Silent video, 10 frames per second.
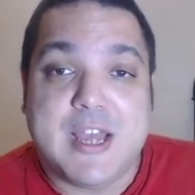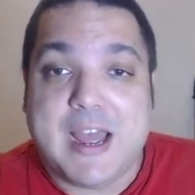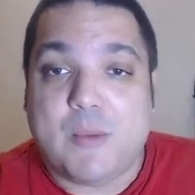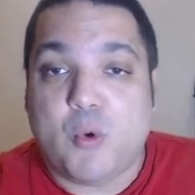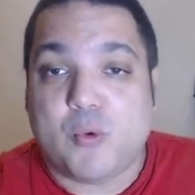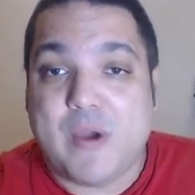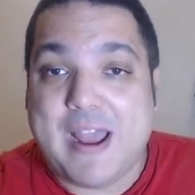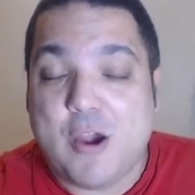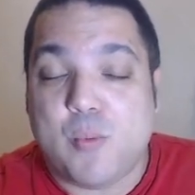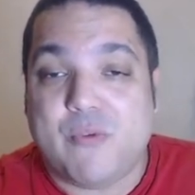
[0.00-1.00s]
And what will
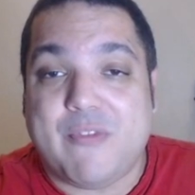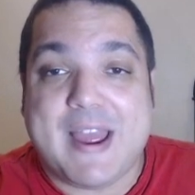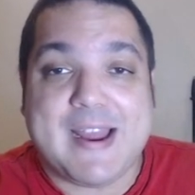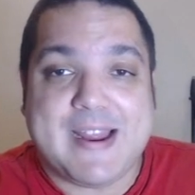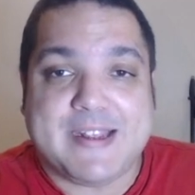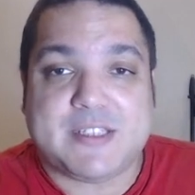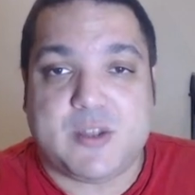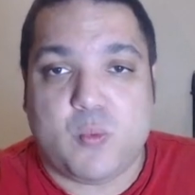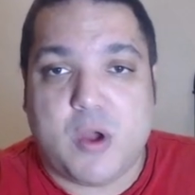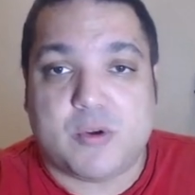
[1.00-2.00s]
help with that is
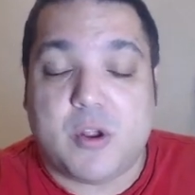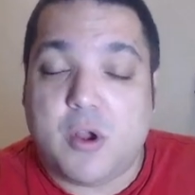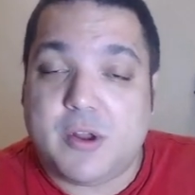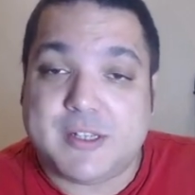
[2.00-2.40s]
the wild card,